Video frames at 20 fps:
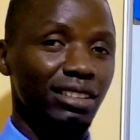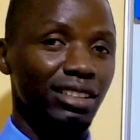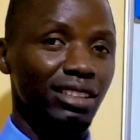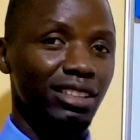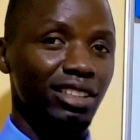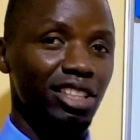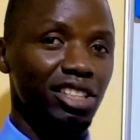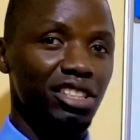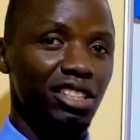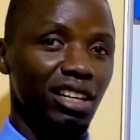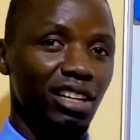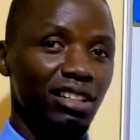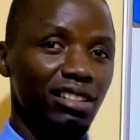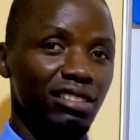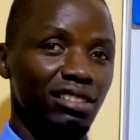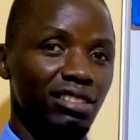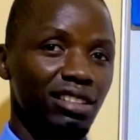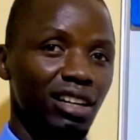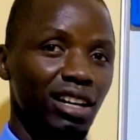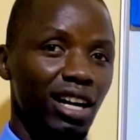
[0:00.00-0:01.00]
Teacher,
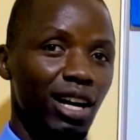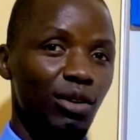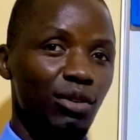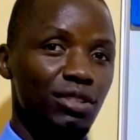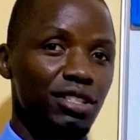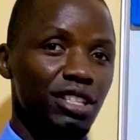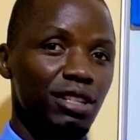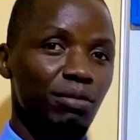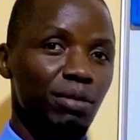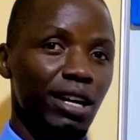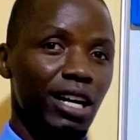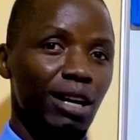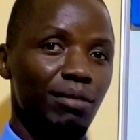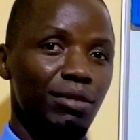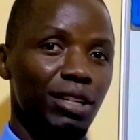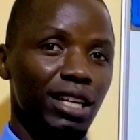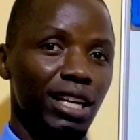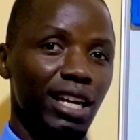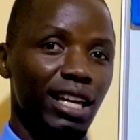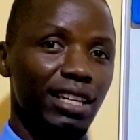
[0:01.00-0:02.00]
how is it
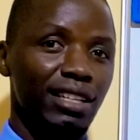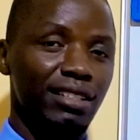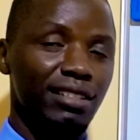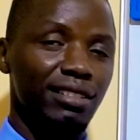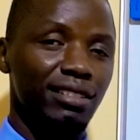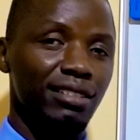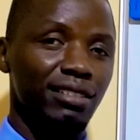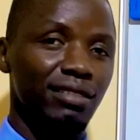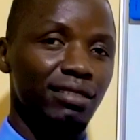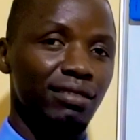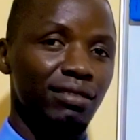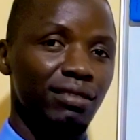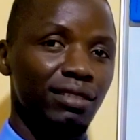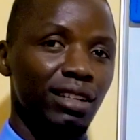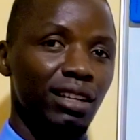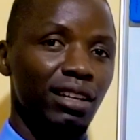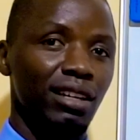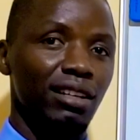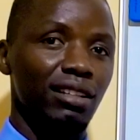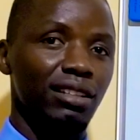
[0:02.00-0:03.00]
becoming 8?
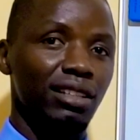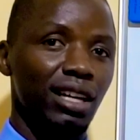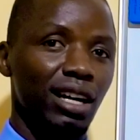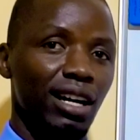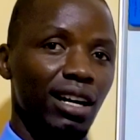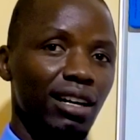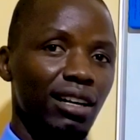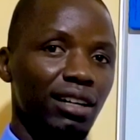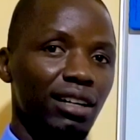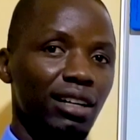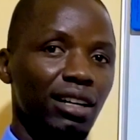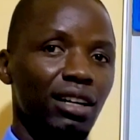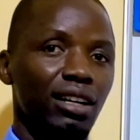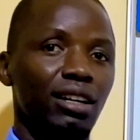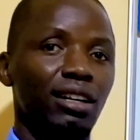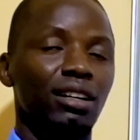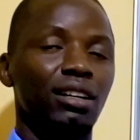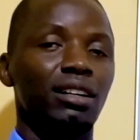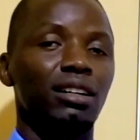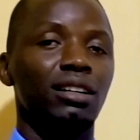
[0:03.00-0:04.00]
Yeah.
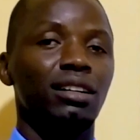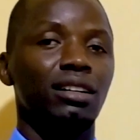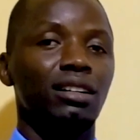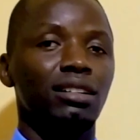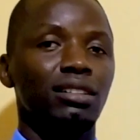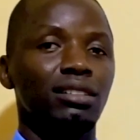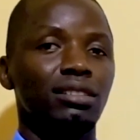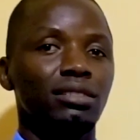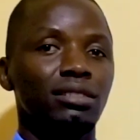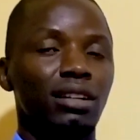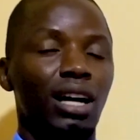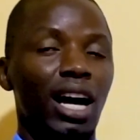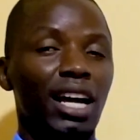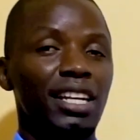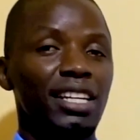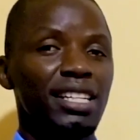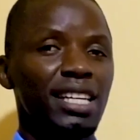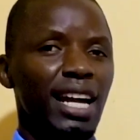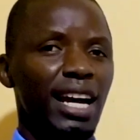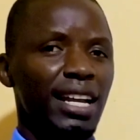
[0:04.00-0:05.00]

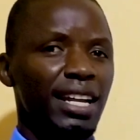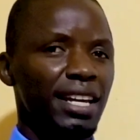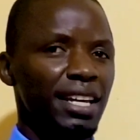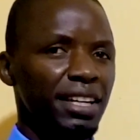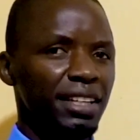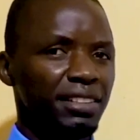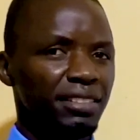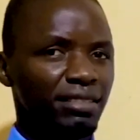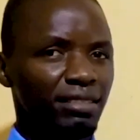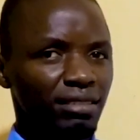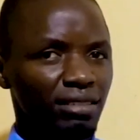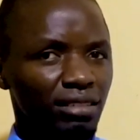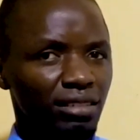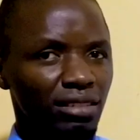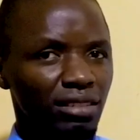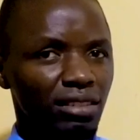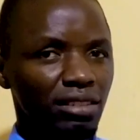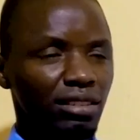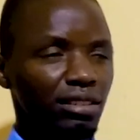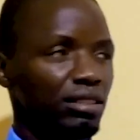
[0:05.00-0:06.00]
Ideally,
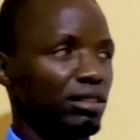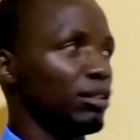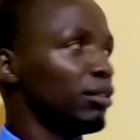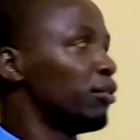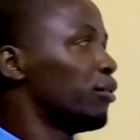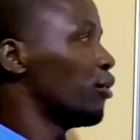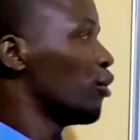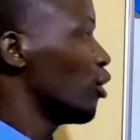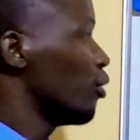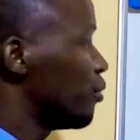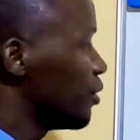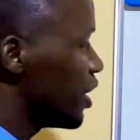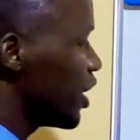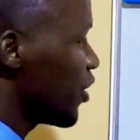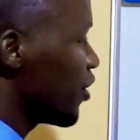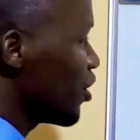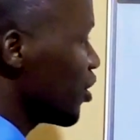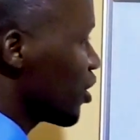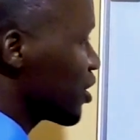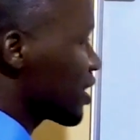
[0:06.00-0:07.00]
from
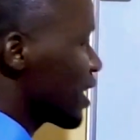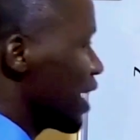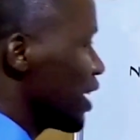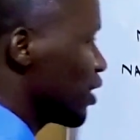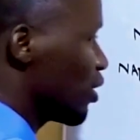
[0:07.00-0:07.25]
the real